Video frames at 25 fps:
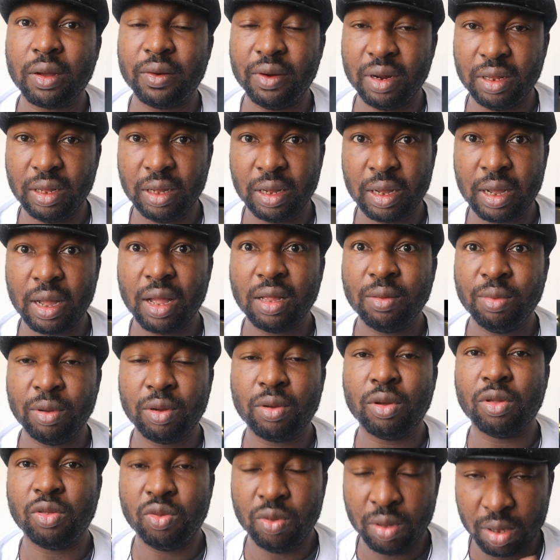credit card
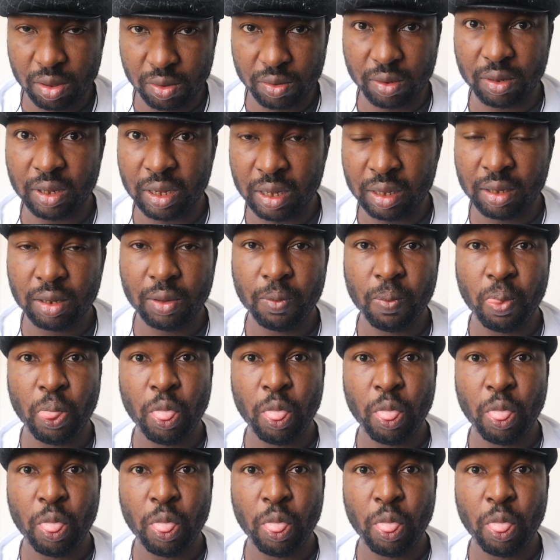because you're a student.